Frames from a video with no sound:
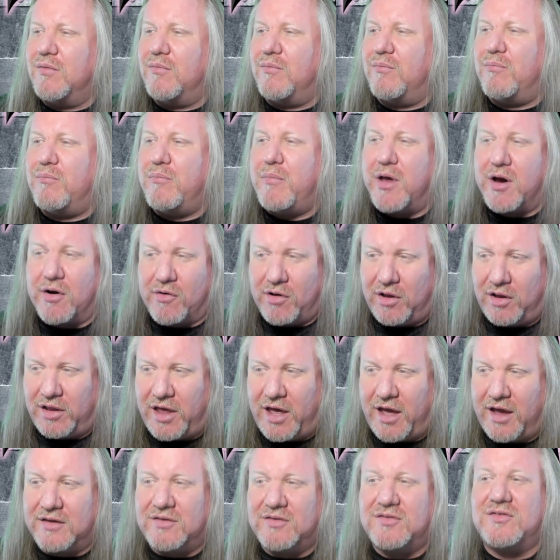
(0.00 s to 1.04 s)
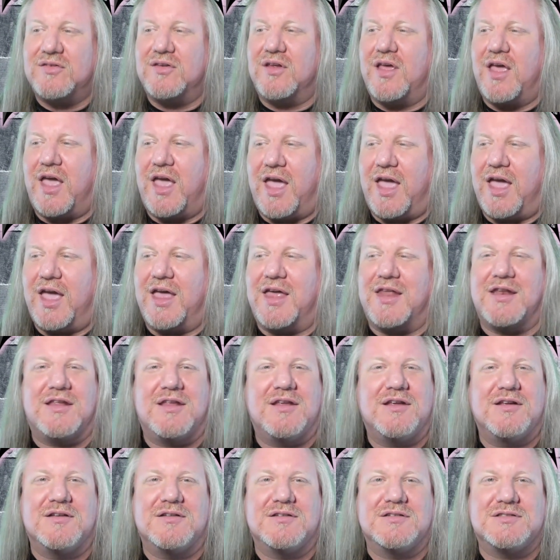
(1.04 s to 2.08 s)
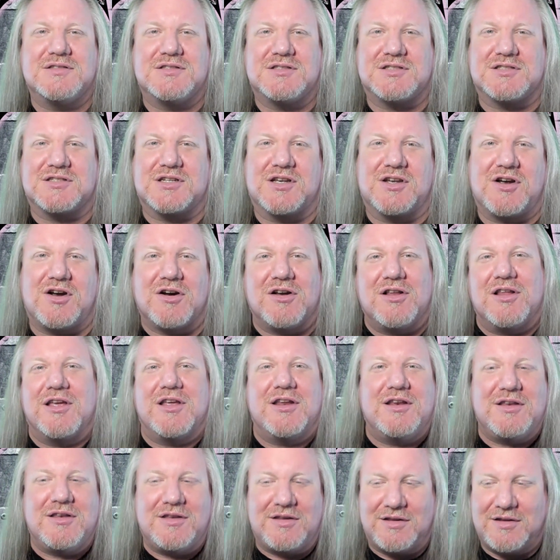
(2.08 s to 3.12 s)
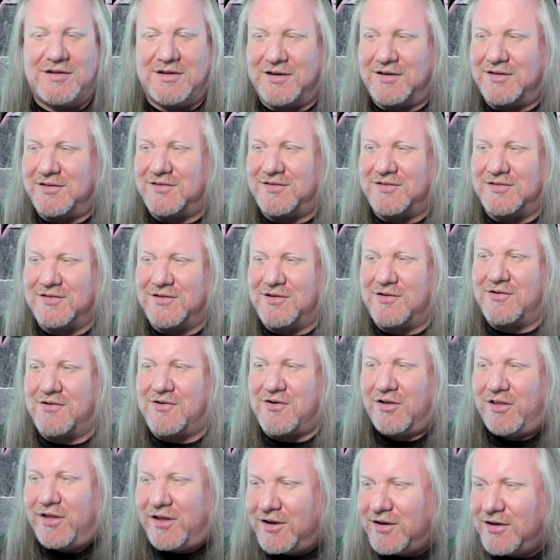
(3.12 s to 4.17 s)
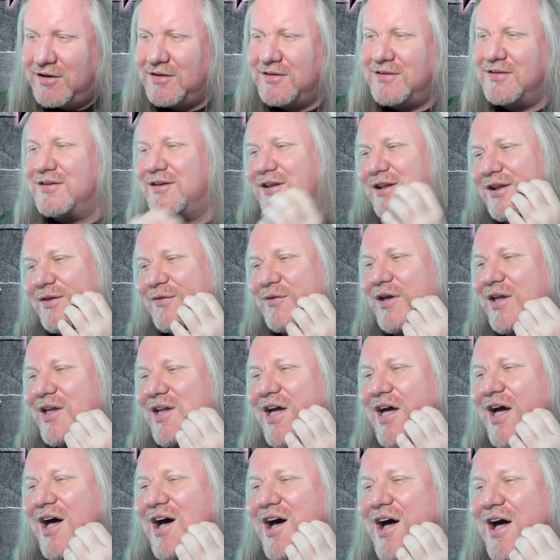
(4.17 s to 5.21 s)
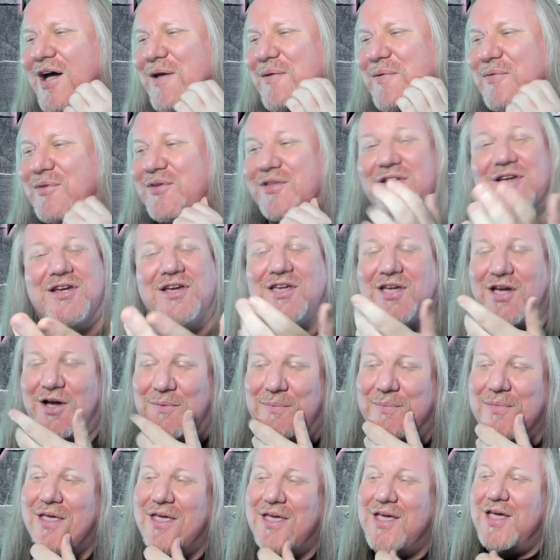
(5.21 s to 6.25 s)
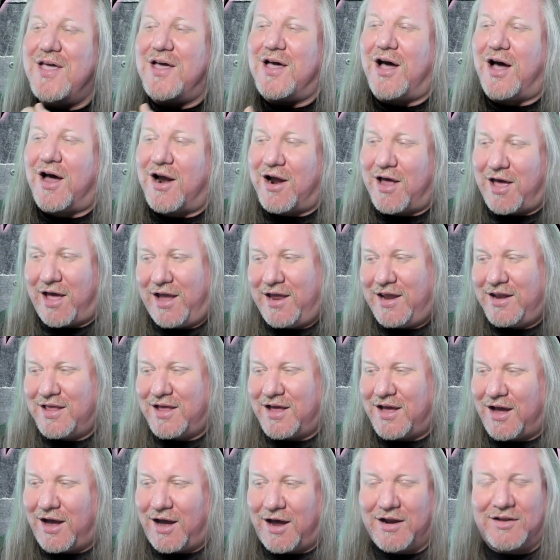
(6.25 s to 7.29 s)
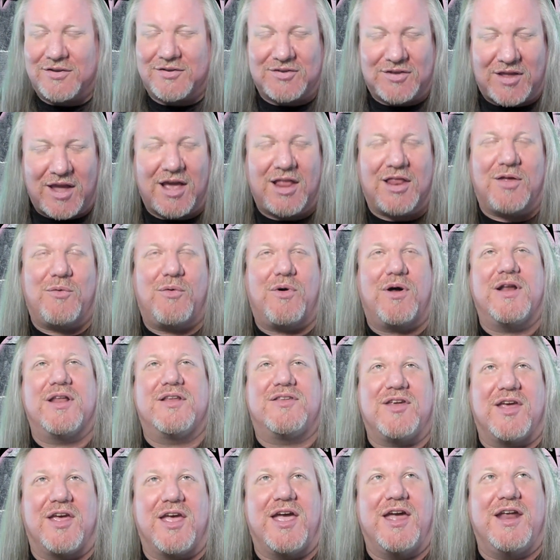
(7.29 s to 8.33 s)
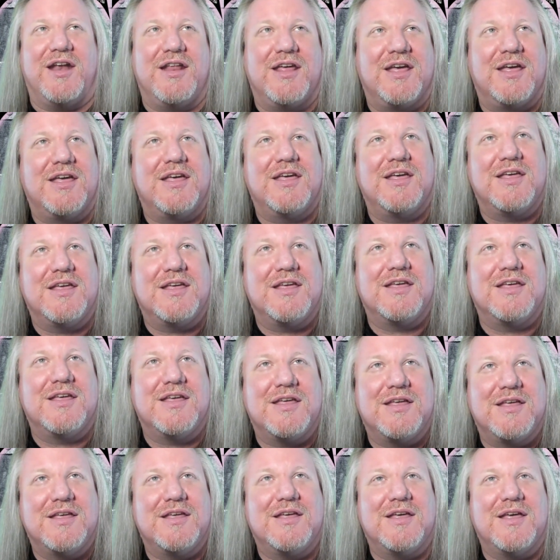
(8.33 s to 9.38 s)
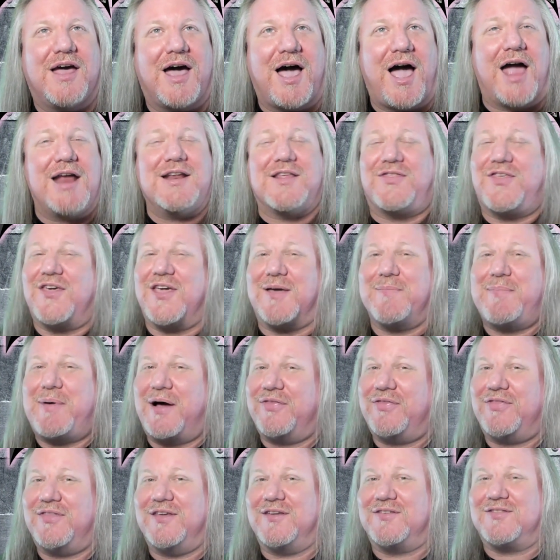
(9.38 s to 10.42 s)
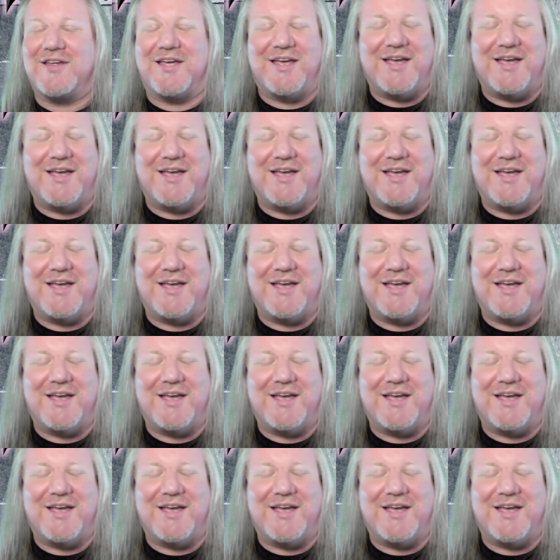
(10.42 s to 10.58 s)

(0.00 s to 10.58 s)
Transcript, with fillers: Miralex, and Skirlet. Yes, Anyway, uh, so there you go. All right, on a scale of 1 to 10, I had to think about this.